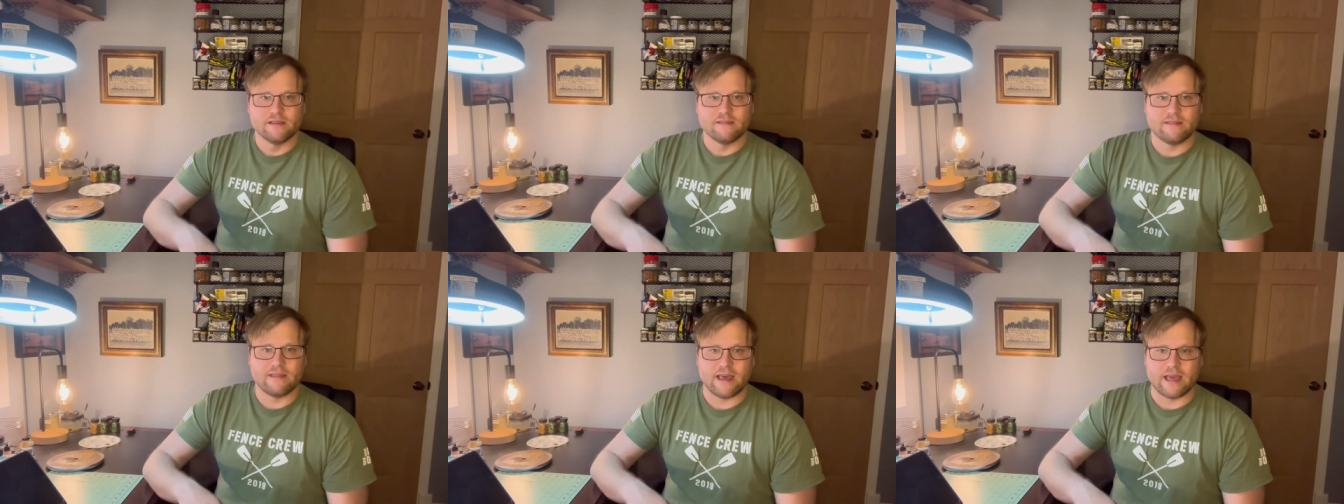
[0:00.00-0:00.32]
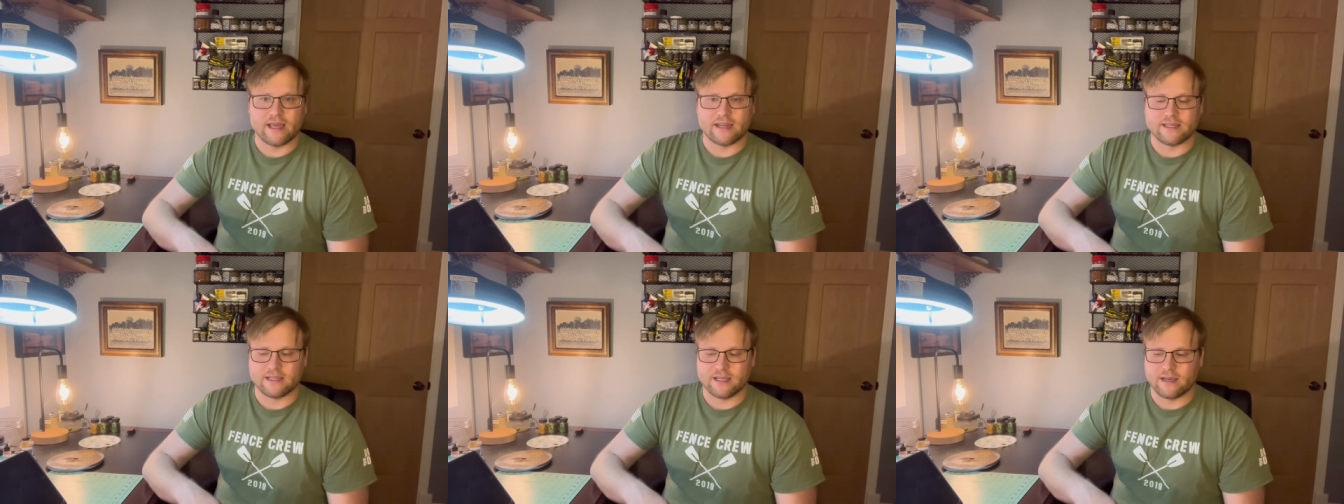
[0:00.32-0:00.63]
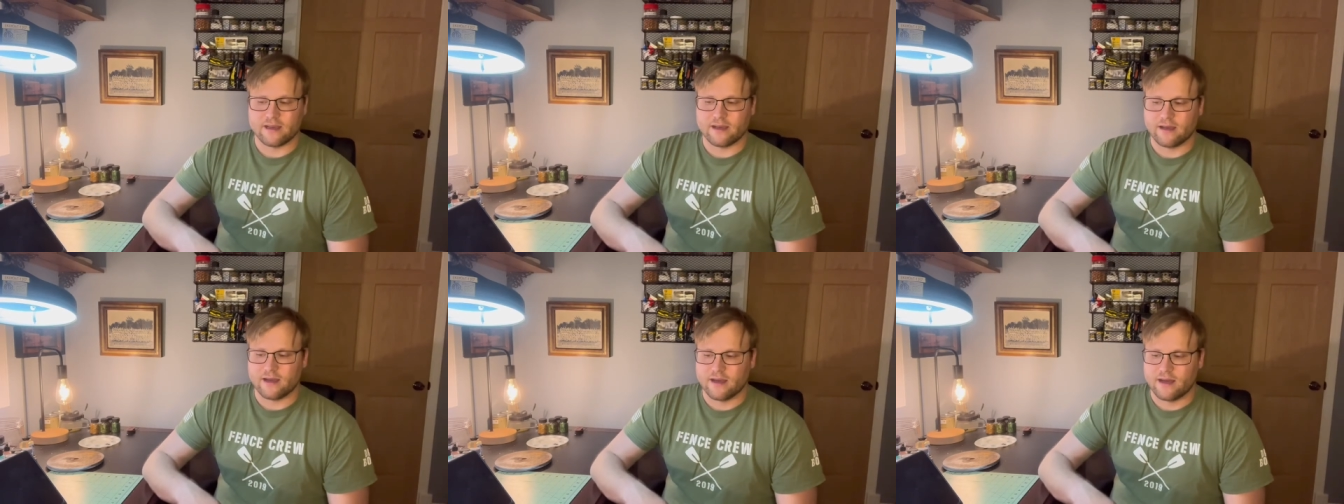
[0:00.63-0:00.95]
that uh,
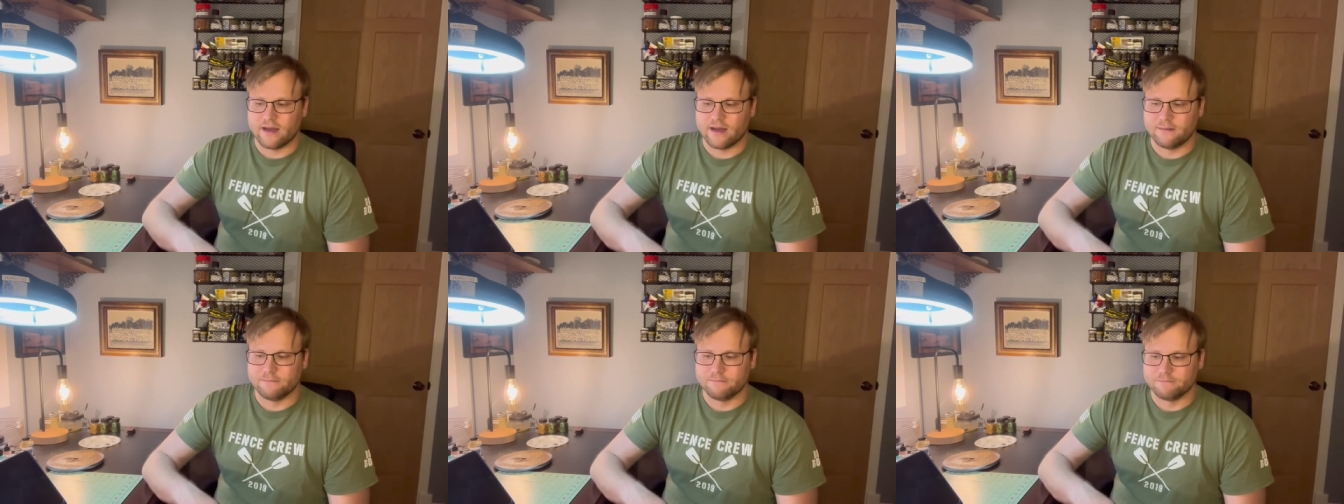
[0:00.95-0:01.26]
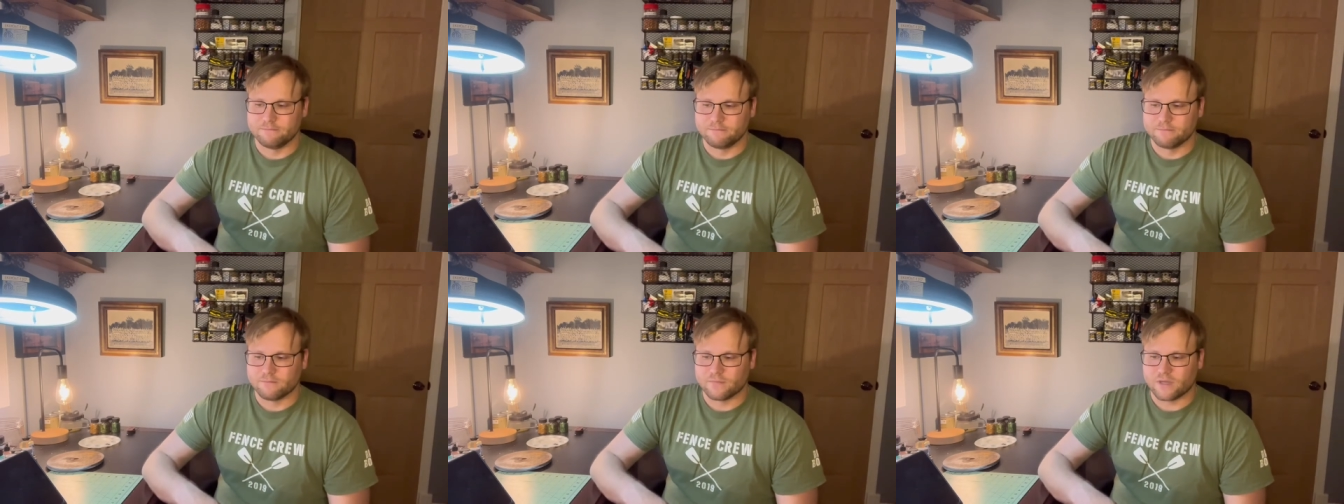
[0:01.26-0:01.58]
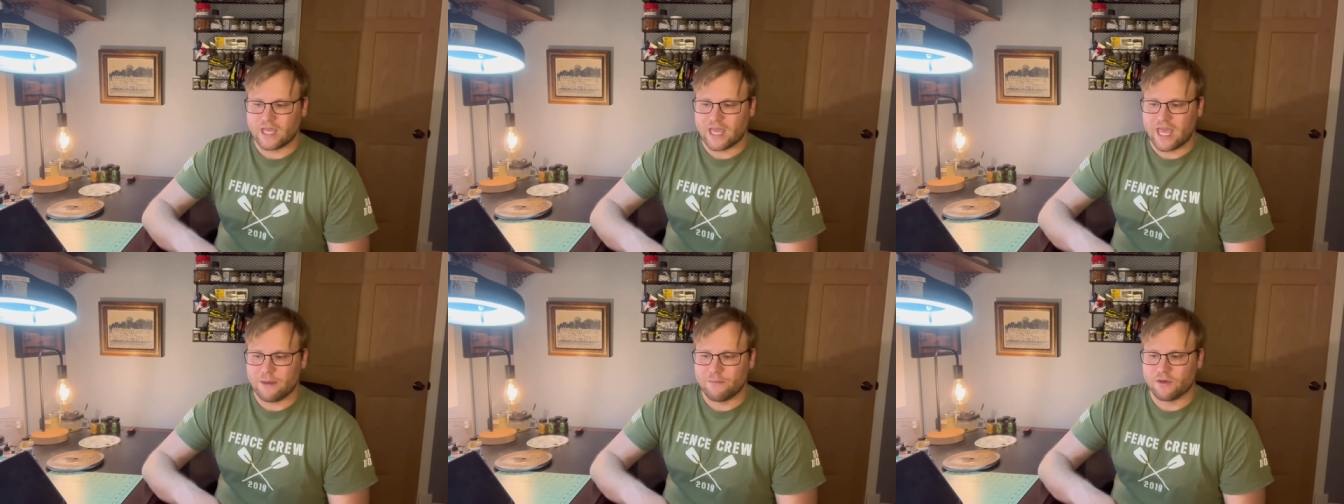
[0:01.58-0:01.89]
um,
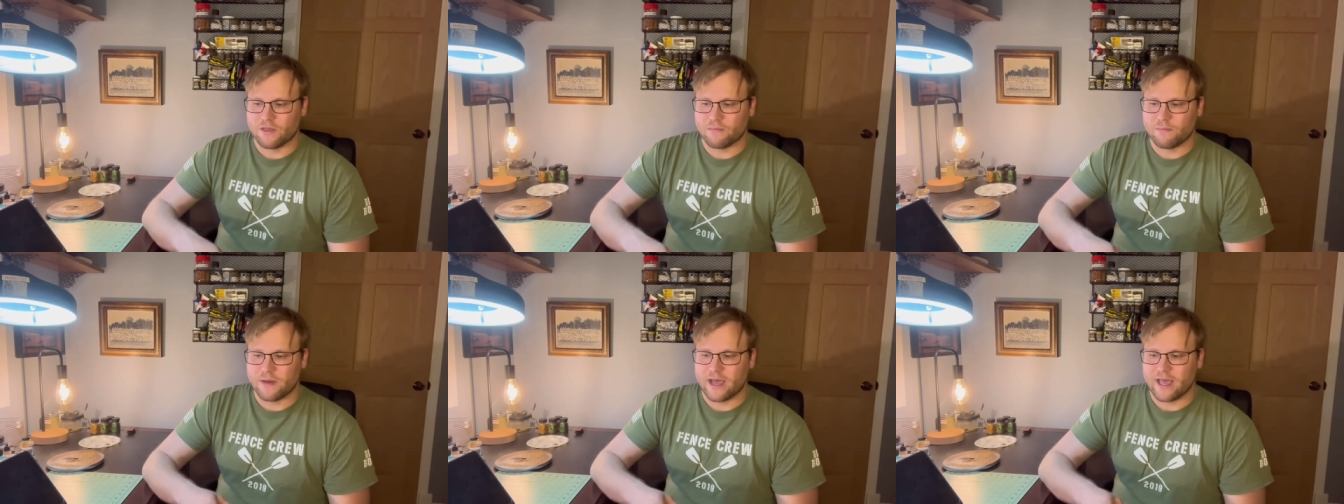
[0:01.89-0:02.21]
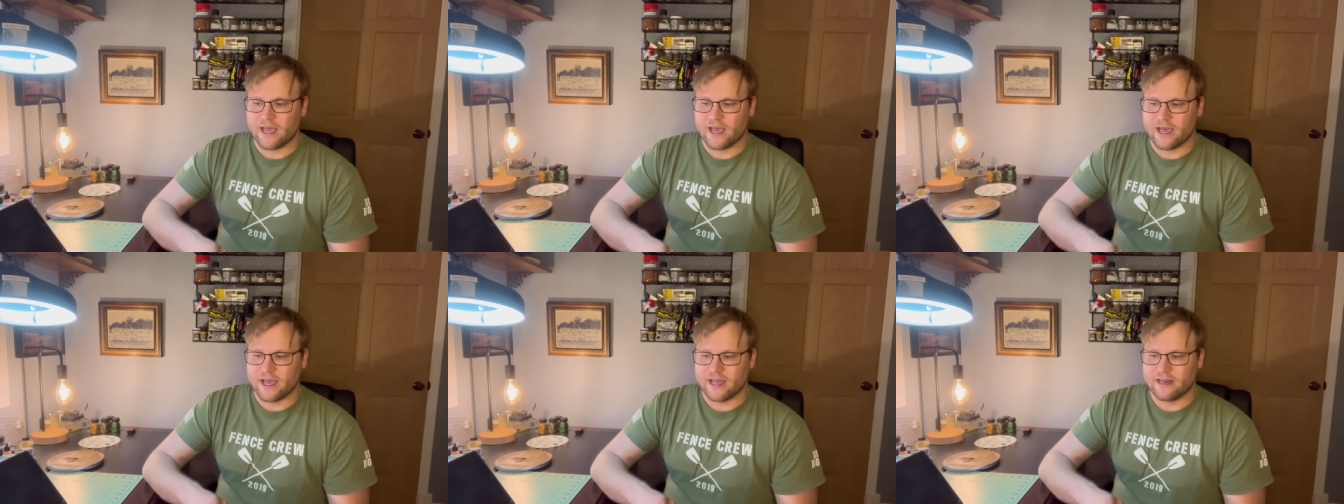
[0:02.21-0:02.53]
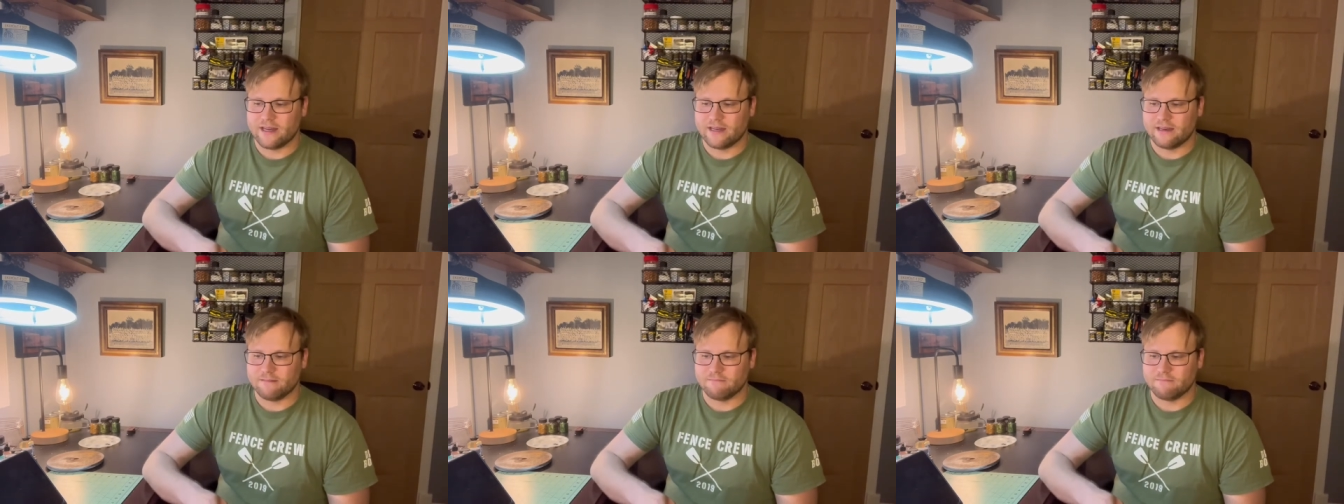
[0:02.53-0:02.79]
came with my uh,